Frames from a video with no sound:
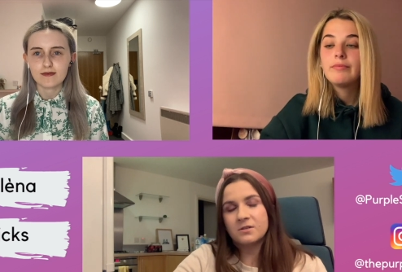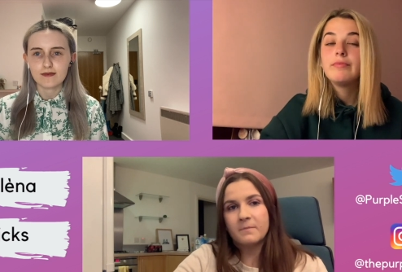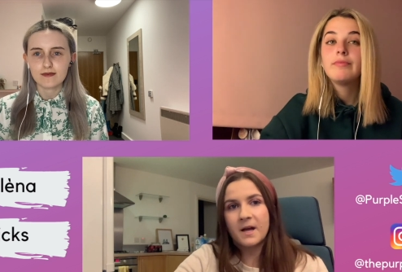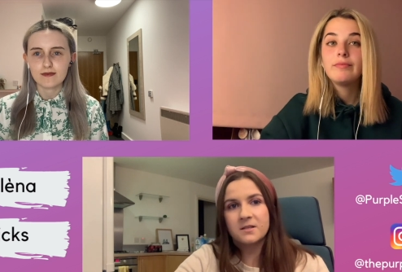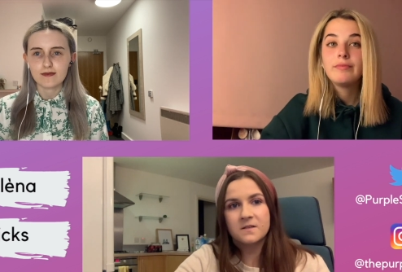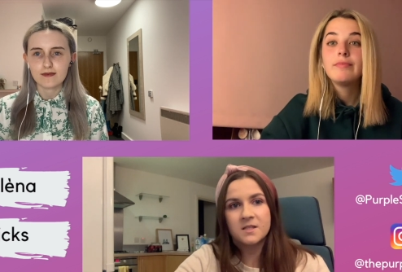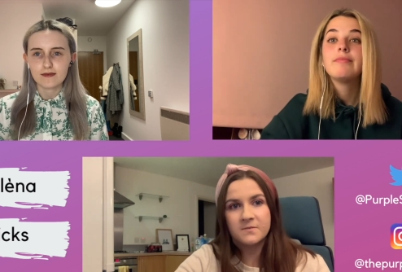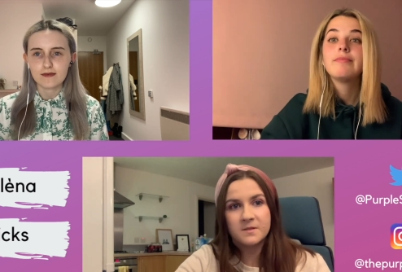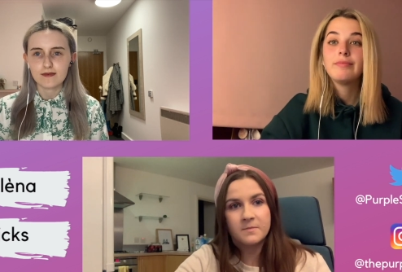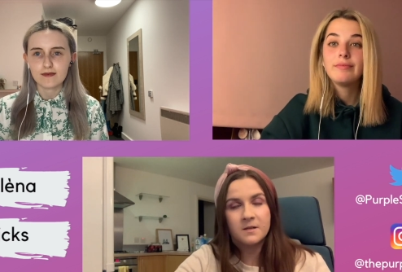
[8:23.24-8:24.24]
Speaker 1: The paddock
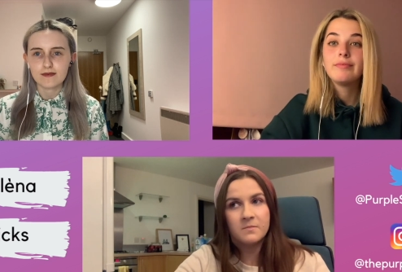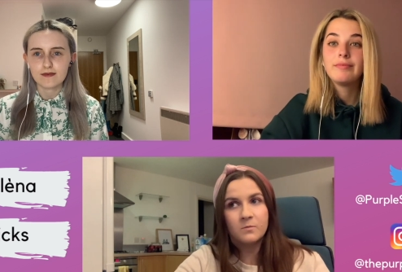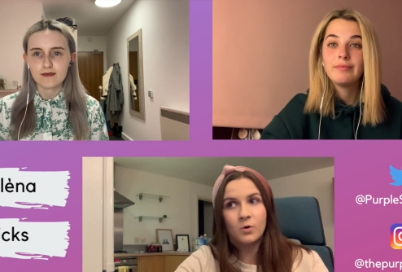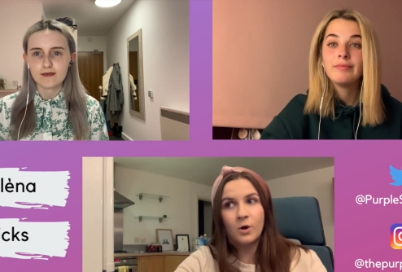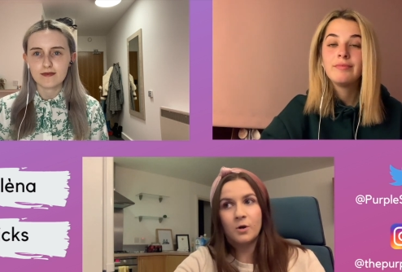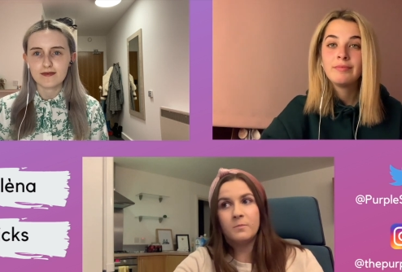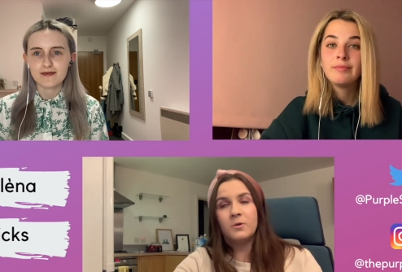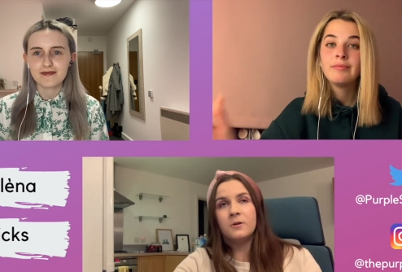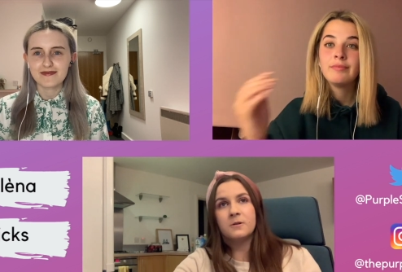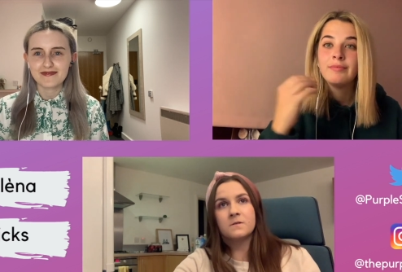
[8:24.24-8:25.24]
seems to be a bit more
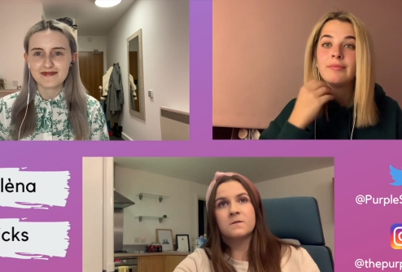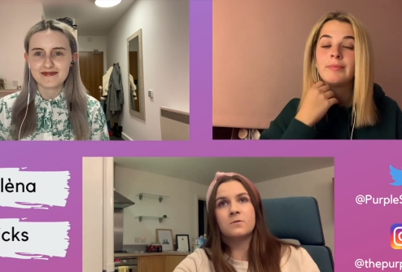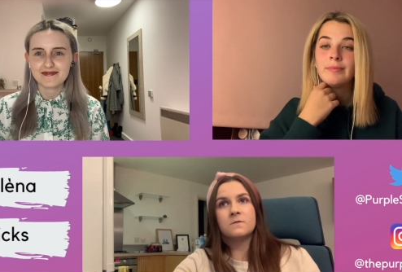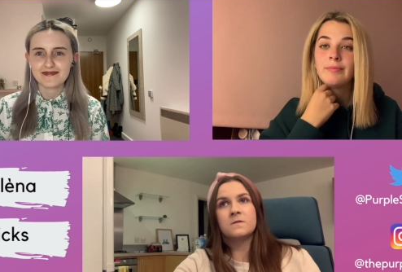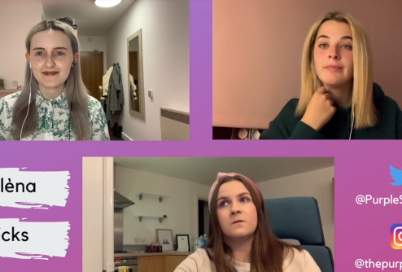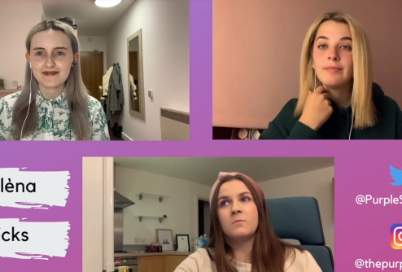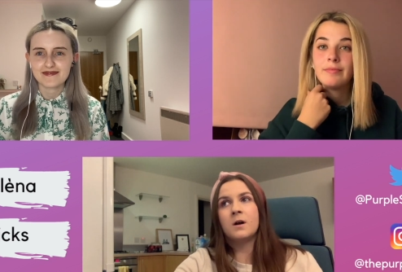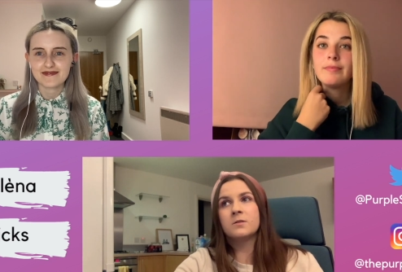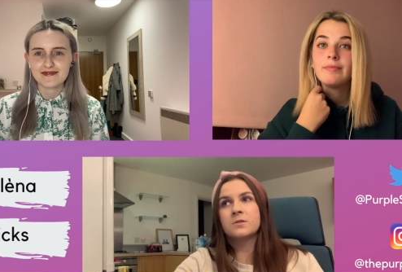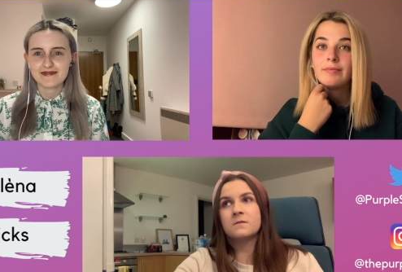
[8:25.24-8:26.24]
open. It's not so
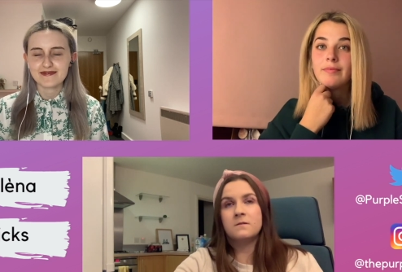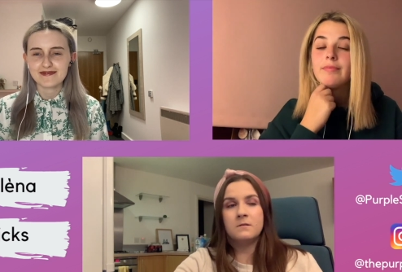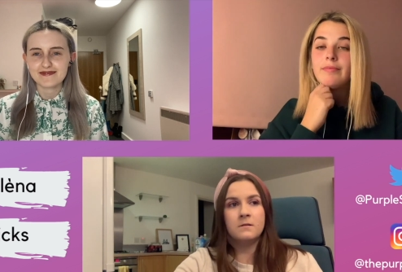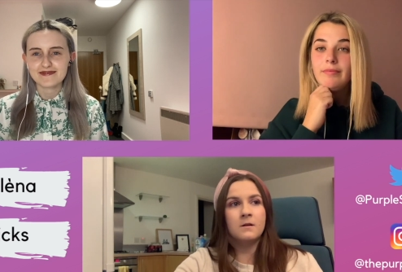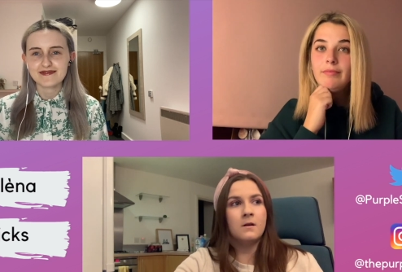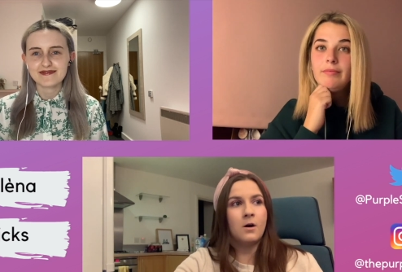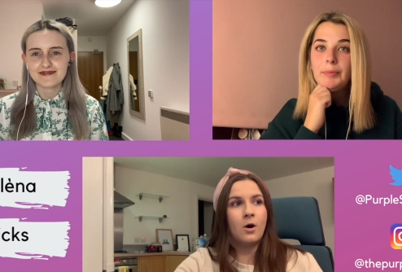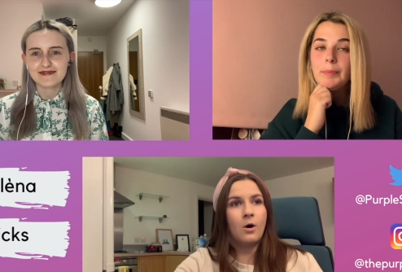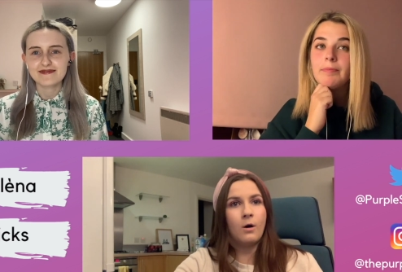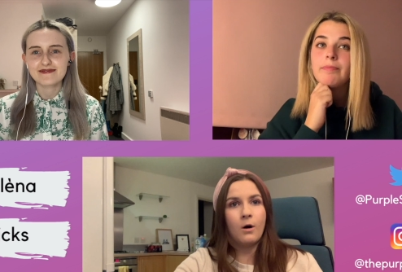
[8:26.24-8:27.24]
much the
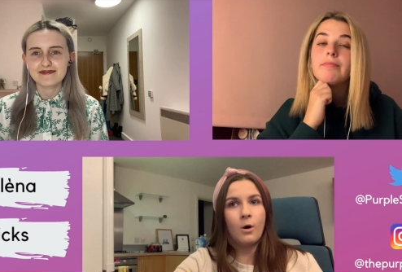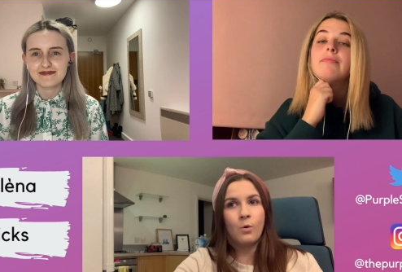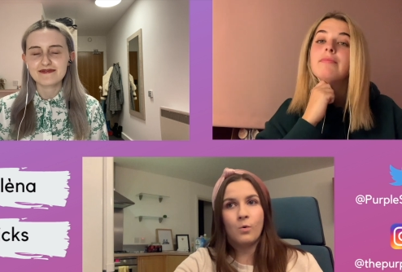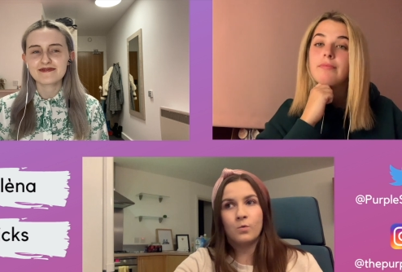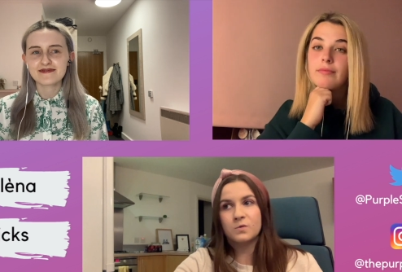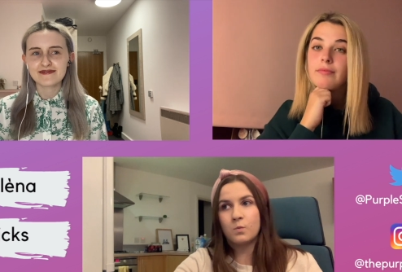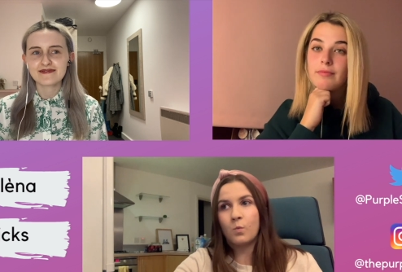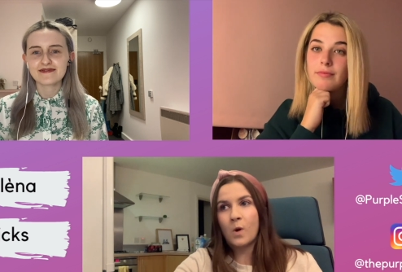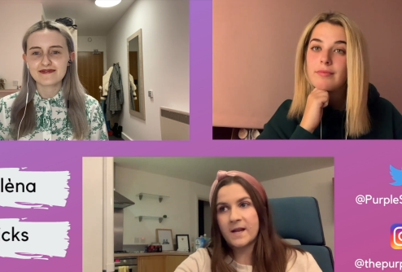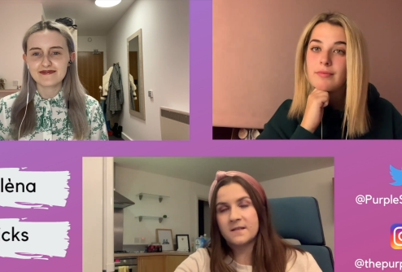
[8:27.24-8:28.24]
old
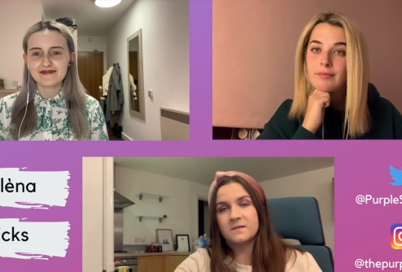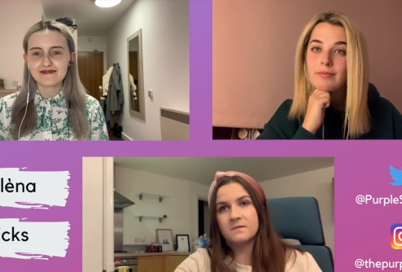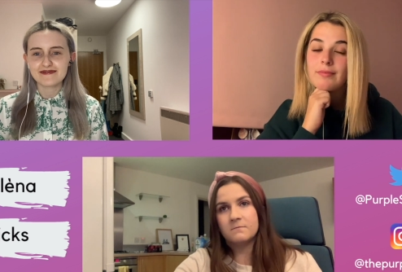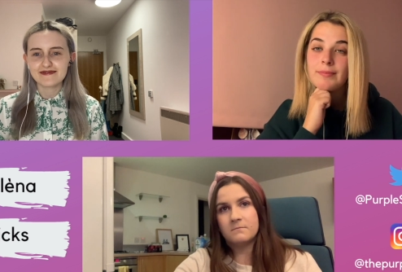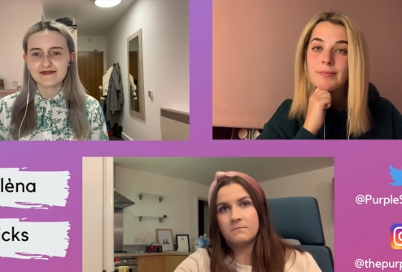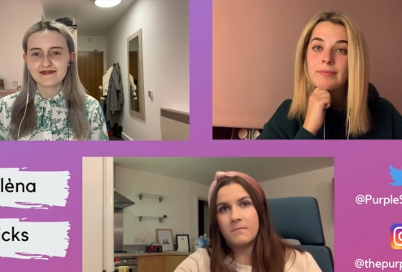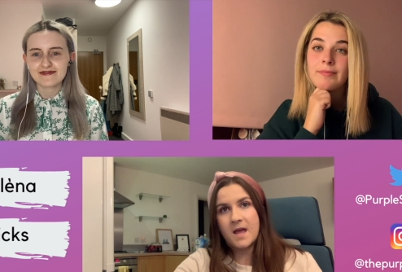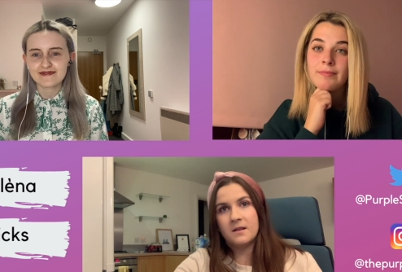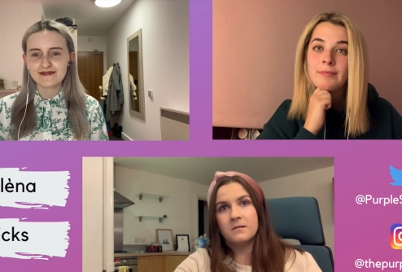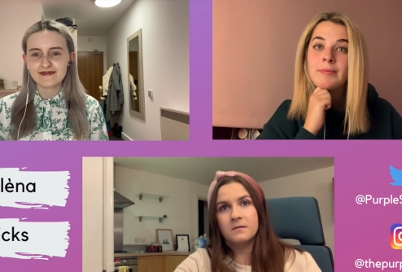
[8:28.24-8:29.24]
white
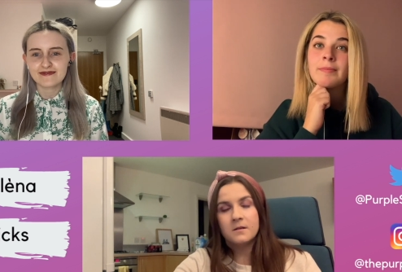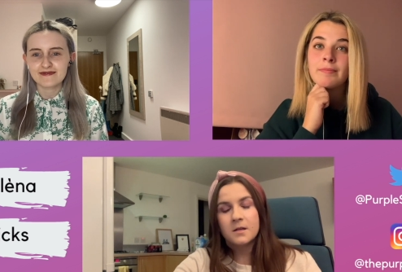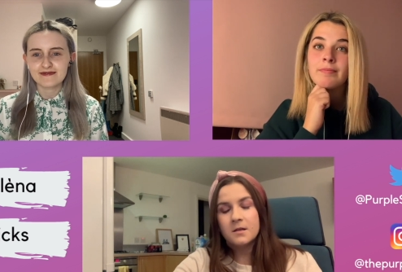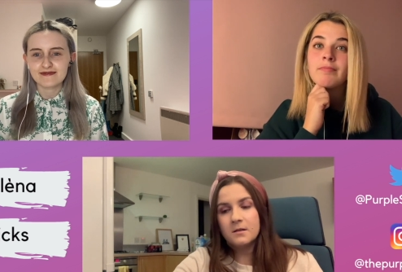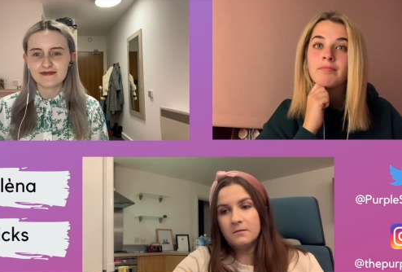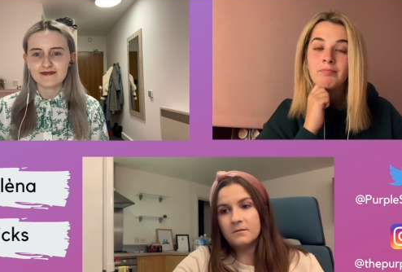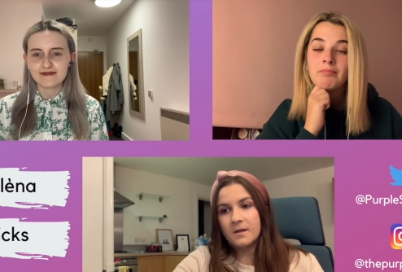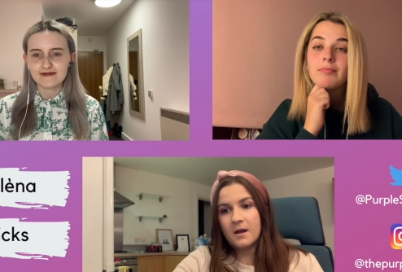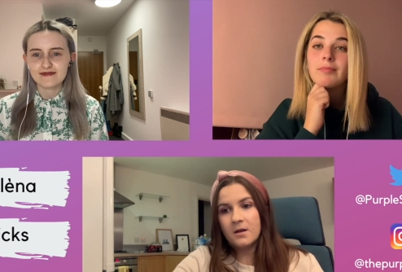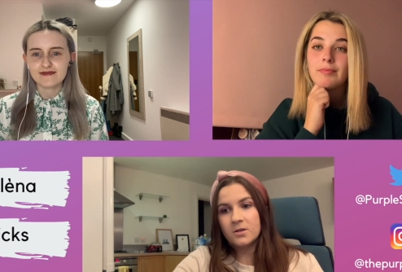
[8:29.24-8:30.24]
men
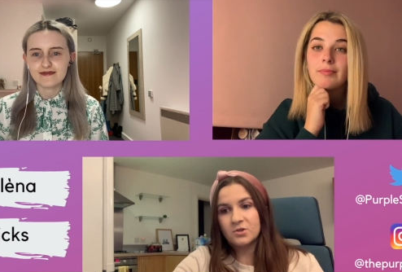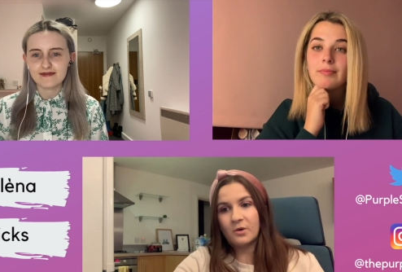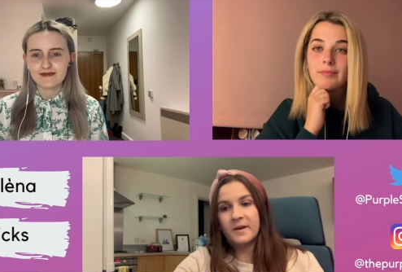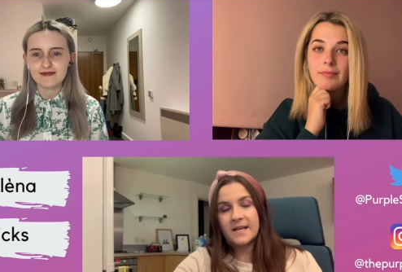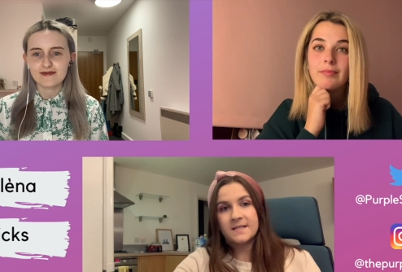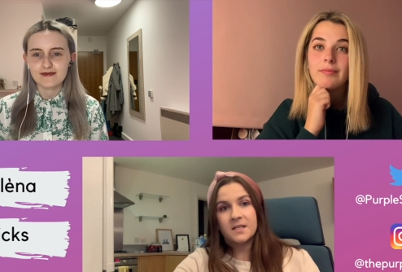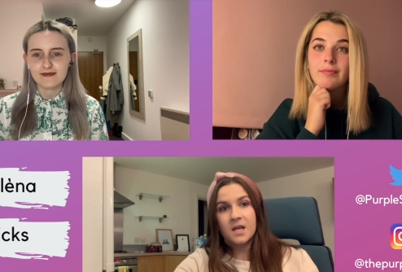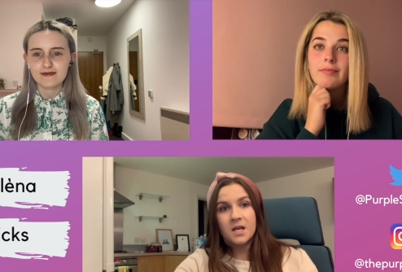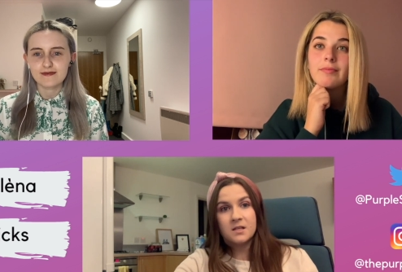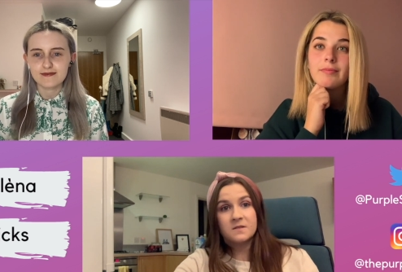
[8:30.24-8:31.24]
that are dominating
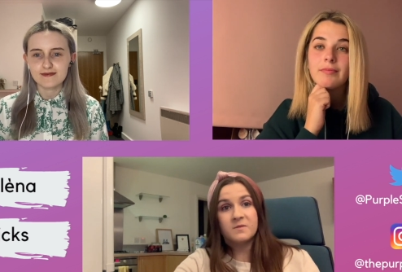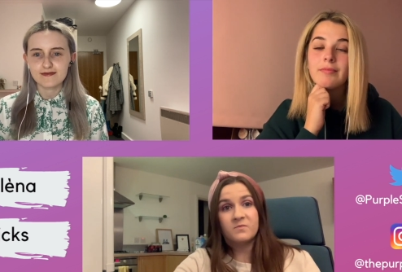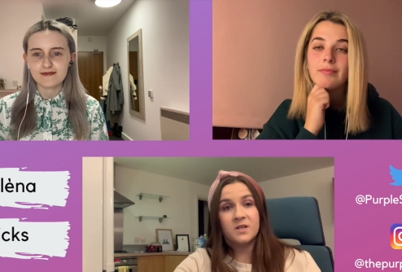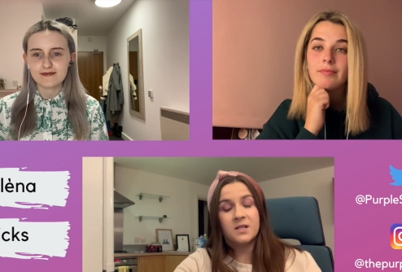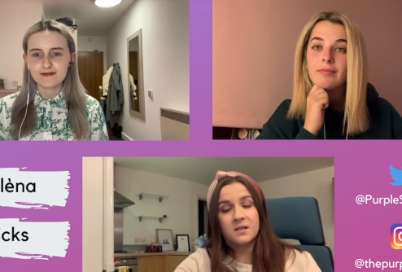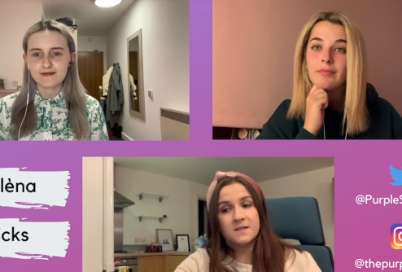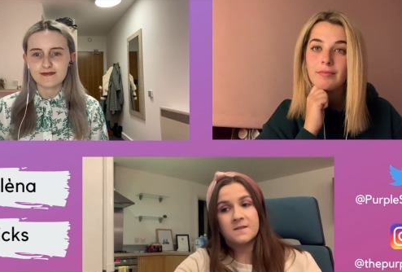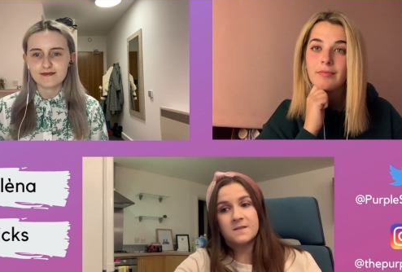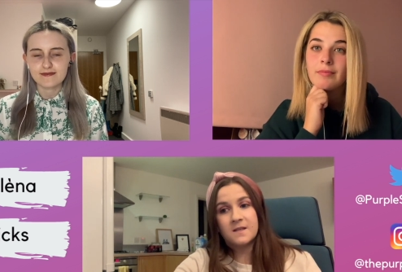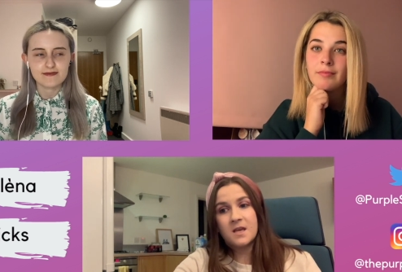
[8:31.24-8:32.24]
it, and it's been really nice
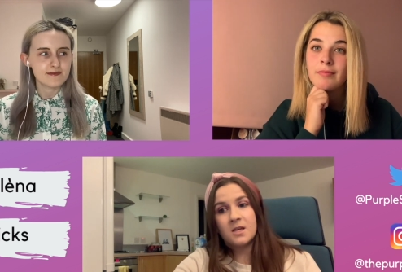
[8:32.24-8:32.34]
to see